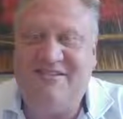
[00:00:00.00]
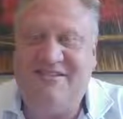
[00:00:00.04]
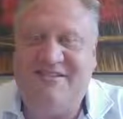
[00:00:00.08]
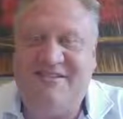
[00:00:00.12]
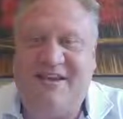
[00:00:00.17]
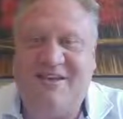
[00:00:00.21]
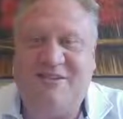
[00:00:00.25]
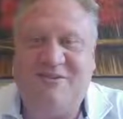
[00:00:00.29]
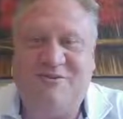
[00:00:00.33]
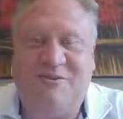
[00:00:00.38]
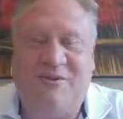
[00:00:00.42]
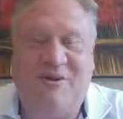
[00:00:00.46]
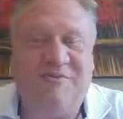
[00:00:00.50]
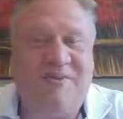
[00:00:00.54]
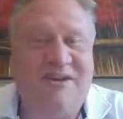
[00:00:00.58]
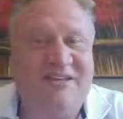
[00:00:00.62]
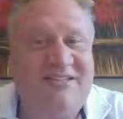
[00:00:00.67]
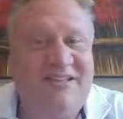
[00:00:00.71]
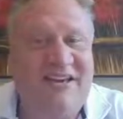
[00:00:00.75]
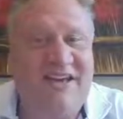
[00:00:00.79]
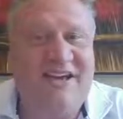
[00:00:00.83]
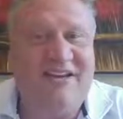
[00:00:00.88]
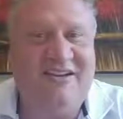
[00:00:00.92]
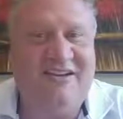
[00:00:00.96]
That's why my
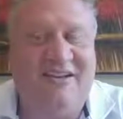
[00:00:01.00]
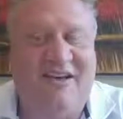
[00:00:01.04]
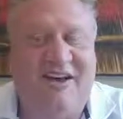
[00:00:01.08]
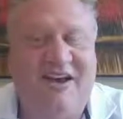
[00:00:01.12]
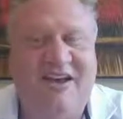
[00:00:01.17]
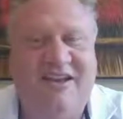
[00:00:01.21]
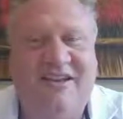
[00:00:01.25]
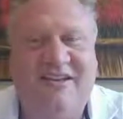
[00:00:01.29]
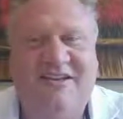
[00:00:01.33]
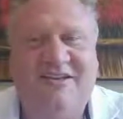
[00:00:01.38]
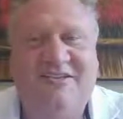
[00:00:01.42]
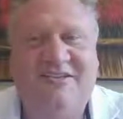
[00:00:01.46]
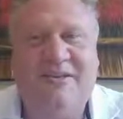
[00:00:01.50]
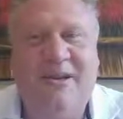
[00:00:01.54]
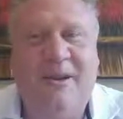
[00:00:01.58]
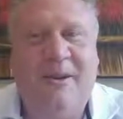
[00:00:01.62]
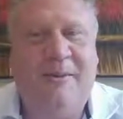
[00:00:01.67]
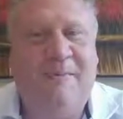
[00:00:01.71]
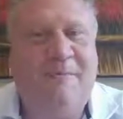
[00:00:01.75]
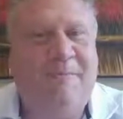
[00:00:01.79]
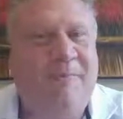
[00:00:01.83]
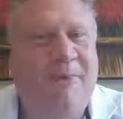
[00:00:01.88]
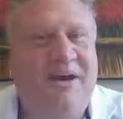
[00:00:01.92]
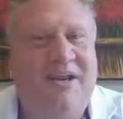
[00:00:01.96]
tagline is
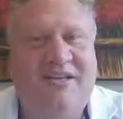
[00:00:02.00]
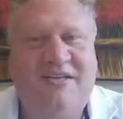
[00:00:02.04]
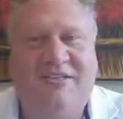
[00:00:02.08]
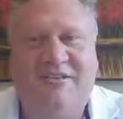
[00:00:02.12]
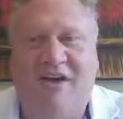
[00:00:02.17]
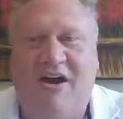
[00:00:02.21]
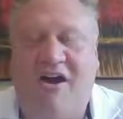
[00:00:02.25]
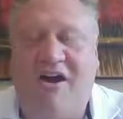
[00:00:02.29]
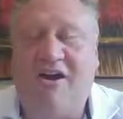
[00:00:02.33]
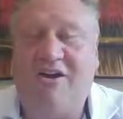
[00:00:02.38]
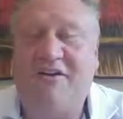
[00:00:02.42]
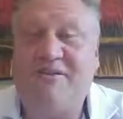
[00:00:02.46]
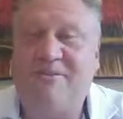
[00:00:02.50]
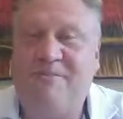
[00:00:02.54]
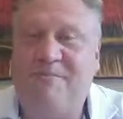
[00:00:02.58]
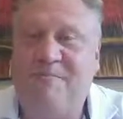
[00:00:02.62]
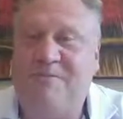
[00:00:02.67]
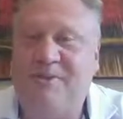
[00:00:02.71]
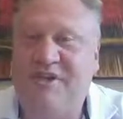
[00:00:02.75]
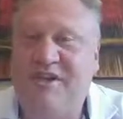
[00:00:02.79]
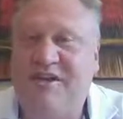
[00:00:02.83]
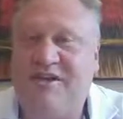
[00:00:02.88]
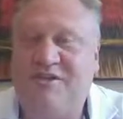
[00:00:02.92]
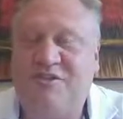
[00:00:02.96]
Money Talks,
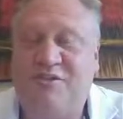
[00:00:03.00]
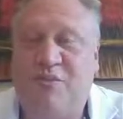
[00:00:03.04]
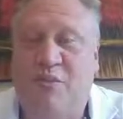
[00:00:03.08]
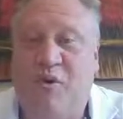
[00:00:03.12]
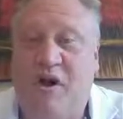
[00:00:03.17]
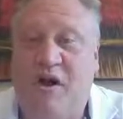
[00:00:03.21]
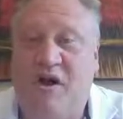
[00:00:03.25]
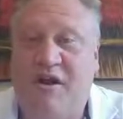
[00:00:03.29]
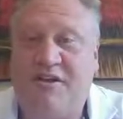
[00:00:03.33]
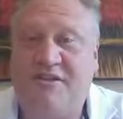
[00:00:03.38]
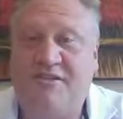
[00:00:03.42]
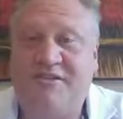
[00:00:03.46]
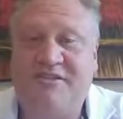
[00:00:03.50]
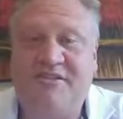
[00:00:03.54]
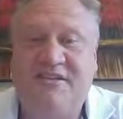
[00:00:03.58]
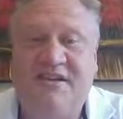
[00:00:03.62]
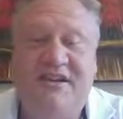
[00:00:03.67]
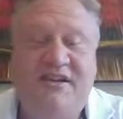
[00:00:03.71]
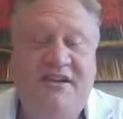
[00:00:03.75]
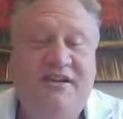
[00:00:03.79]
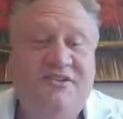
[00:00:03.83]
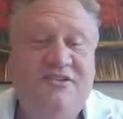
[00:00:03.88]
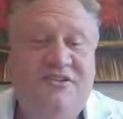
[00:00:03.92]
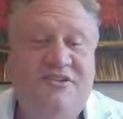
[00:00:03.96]
BS Walks.
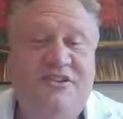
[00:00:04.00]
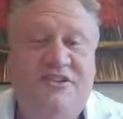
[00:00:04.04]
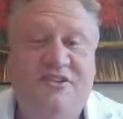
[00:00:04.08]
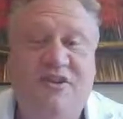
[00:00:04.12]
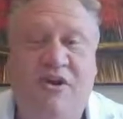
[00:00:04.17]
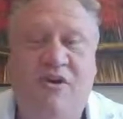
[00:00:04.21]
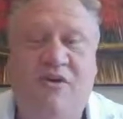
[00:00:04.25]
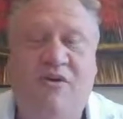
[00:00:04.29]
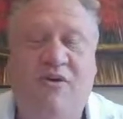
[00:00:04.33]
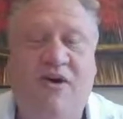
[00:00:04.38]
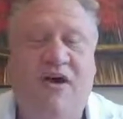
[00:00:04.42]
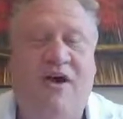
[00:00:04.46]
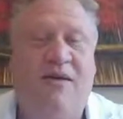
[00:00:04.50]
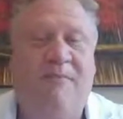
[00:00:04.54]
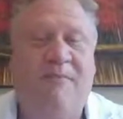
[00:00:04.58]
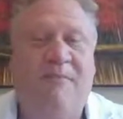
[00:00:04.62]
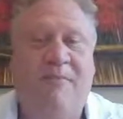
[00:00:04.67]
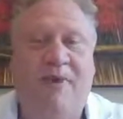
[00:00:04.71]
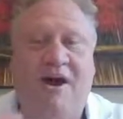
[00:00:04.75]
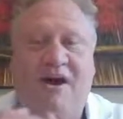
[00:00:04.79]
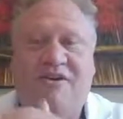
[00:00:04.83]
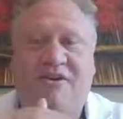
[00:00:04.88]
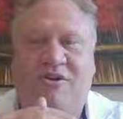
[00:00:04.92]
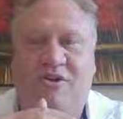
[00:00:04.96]
So
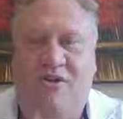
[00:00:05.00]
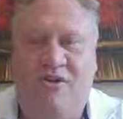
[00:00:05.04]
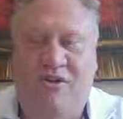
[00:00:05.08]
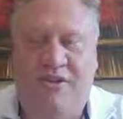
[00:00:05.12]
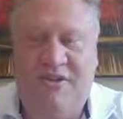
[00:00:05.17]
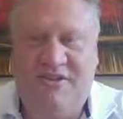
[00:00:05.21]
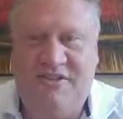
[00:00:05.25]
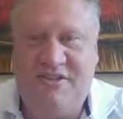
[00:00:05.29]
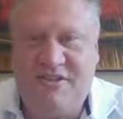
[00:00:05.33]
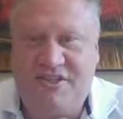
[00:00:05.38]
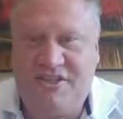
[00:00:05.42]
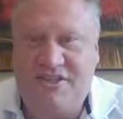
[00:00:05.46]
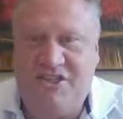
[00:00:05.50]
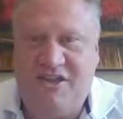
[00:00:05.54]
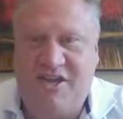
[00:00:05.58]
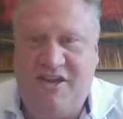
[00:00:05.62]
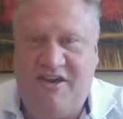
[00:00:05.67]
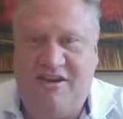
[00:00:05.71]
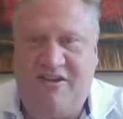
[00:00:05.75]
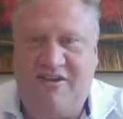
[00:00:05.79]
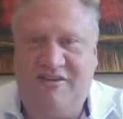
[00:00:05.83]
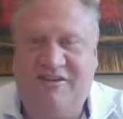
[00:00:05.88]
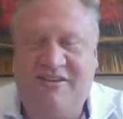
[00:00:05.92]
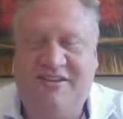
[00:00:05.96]
my goal in this
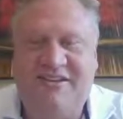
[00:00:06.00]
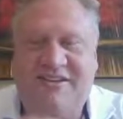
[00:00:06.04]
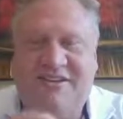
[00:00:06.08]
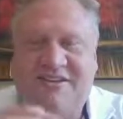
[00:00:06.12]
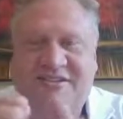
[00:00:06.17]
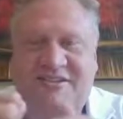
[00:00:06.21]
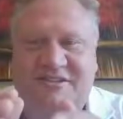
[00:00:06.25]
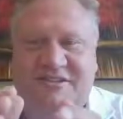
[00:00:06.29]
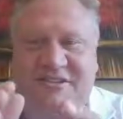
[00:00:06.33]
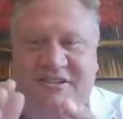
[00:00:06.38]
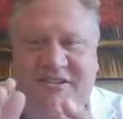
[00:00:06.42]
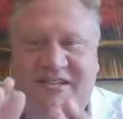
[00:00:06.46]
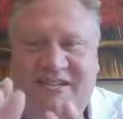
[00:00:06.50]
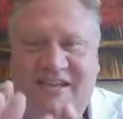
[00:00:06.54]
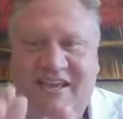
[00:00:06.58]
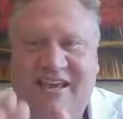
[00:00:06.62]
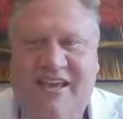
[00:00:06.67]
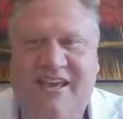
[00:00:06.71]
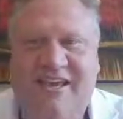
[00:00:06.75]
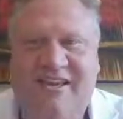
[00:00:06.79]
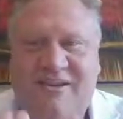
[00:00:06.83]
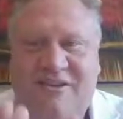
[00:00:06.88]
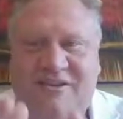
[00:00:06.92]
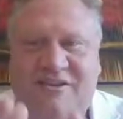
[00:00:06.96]
channel is to
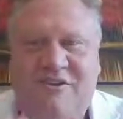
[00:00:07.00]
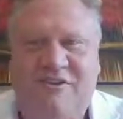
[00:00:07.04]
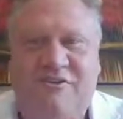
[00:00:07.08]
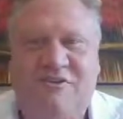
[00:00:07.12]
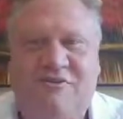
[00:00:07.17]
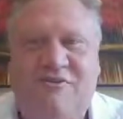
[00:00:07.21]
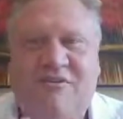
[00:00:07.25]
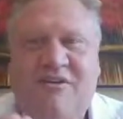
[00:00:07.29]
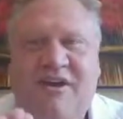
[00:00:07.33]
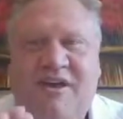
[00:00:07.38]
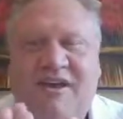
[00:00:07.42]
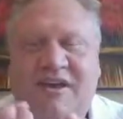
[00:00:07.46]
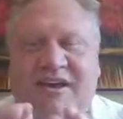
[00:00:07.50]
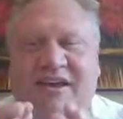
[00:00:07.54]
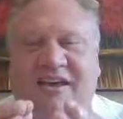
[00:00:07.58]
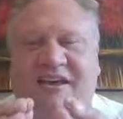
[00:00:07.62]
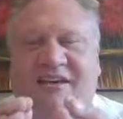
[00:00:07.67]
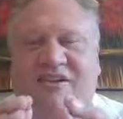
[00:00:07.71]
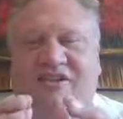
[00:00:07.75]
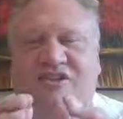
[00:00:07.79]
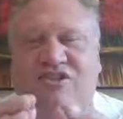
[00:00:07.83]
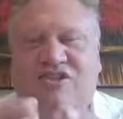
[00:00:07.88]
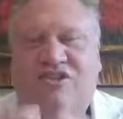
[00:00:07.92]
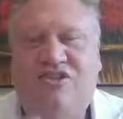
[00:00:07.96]
get you
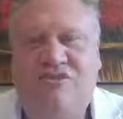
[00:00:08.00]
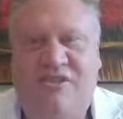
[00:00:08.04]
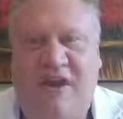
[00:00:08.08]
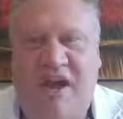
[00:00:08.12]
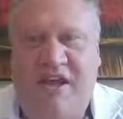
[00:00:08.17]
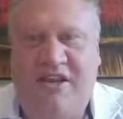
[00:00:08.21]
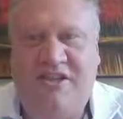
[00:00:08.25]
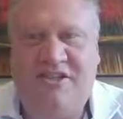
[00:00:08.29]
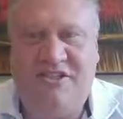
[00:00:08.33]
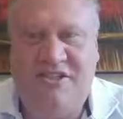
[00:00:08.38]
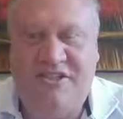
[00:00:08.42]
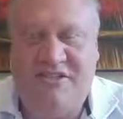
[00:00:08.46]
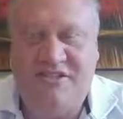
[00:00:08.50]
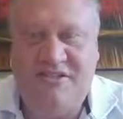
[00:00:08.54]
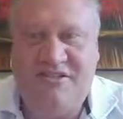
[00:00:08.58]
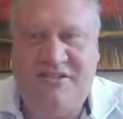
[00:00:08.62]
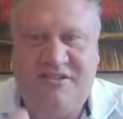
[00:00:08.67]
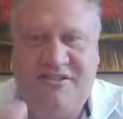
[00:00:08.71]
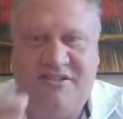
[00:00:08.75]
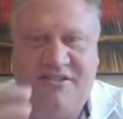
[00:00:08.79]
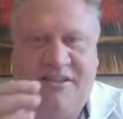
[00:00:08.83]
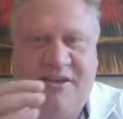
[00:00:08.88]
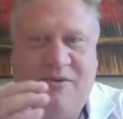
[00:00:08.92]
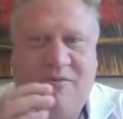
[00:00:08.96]

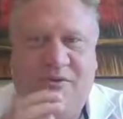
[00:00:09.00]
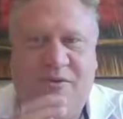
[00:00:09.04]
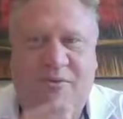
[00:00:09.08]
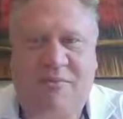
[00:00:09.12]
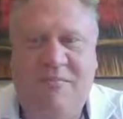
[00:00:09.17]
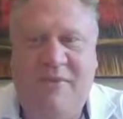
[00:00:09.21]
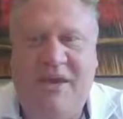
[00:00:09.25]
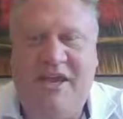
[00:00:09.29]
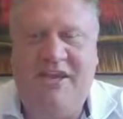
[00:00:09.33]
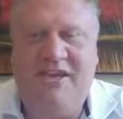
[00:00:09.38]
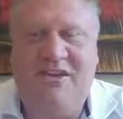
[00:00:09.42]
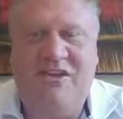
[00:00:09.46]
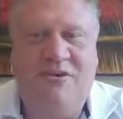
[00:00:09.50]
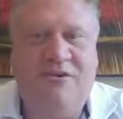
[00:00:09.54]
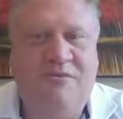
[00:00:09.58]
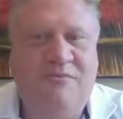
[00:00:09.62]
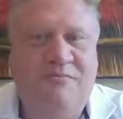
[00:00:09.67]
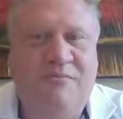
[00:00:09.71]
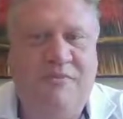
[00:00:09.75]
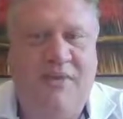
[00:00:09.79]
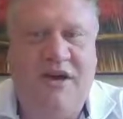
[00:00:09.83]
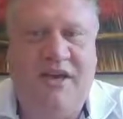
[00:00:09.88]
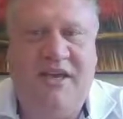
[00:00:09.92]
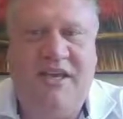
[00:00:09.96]
strategies that will make you
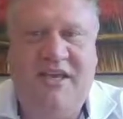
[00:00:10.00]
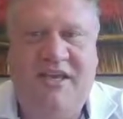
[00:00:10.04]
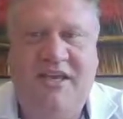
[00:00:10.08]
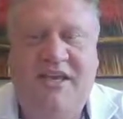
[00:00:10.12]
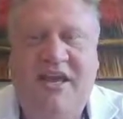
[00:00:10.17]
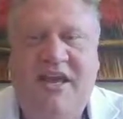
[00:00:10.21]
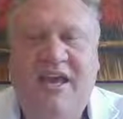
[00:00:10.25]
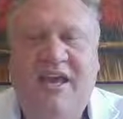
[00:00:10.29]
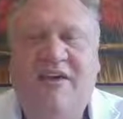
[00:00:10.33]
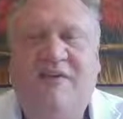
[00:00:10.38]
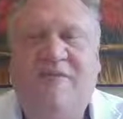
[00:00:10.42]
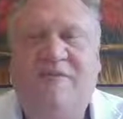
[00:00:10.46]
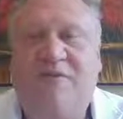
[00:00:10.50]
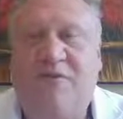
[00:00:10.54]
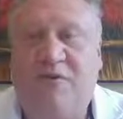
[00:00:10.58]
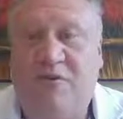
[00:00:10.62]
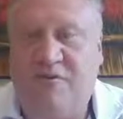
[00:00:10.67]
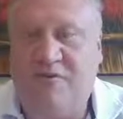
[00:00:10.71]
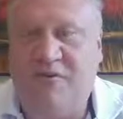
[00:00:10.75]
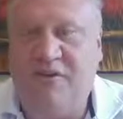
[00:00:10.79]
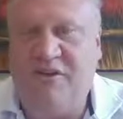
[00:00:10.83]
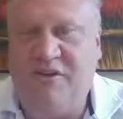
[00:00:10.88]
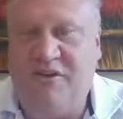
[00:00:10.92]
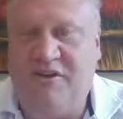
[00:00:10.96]
money
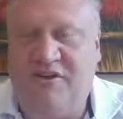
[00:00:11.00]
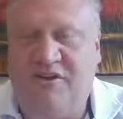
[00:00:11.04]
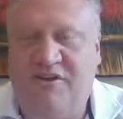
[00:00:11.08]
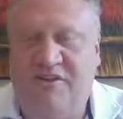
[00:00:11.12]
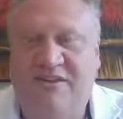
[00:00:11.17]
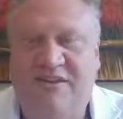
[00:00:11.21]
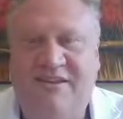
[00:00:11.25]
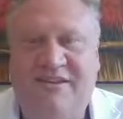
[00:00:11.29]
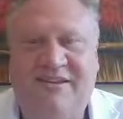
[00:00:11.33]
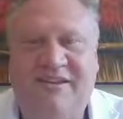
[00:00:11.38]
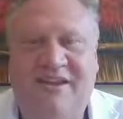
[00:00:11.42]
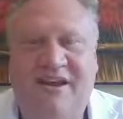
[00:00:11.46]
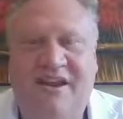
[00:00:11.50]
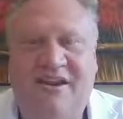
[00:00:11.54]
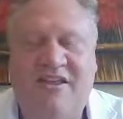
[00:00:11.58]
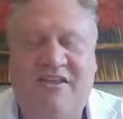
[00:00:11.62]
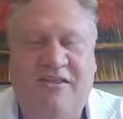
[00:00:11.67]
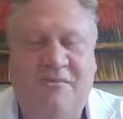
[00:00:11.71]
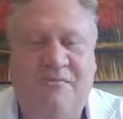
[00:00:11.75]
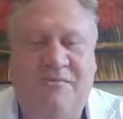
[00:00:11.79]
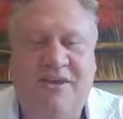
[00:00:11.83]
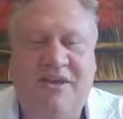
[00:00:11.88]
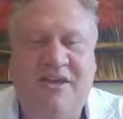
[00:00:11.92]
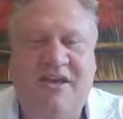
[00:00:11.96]
for real, none
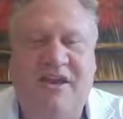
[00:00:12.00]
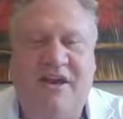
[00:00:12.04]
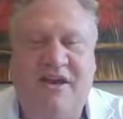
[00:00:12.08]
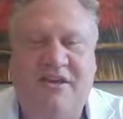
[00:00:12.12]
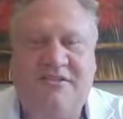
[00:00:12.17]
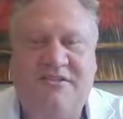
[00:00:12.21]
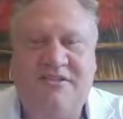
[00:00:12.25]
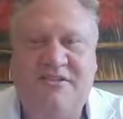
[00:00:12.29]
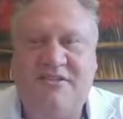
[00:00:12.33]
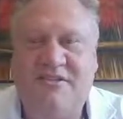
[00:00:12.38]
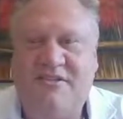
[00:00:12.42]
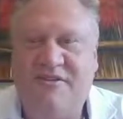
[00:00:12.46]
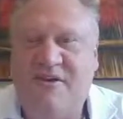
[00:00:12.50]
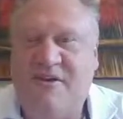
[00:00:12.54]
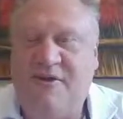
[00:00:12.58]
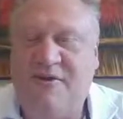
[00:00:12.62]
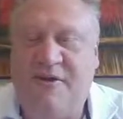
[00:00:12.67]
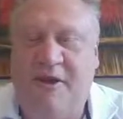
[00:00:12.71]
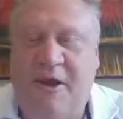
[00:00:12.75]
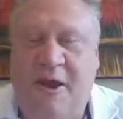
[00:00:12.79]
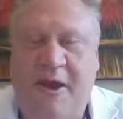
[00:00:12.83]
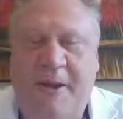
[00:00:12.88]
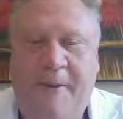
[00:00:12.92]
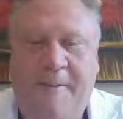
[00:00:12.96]
of the BS,
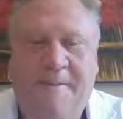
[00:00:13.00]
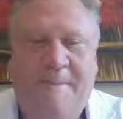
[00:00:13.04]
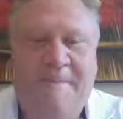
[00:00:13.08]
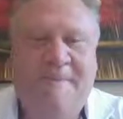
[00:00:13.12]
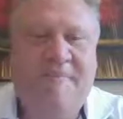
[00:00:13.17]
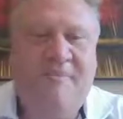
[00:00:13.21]
okay?